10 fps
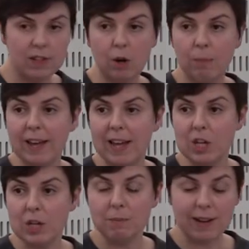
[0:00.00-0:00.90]
the
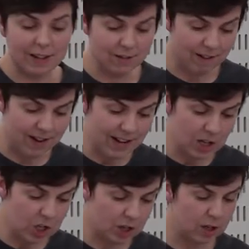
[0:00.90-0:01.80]
obligation, by its very
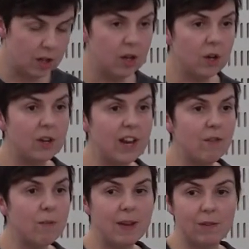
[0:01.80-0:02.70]
nature, could
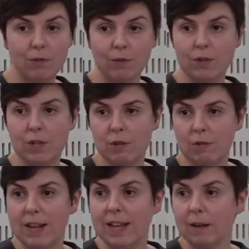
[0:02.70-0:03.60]
never be enforced
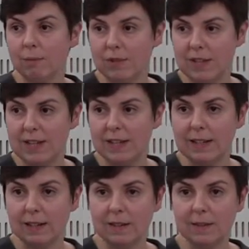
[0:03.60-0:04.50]
through legal
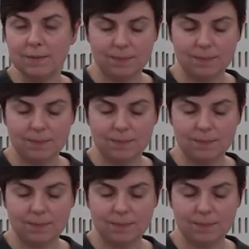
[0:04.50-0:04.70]
proceedings.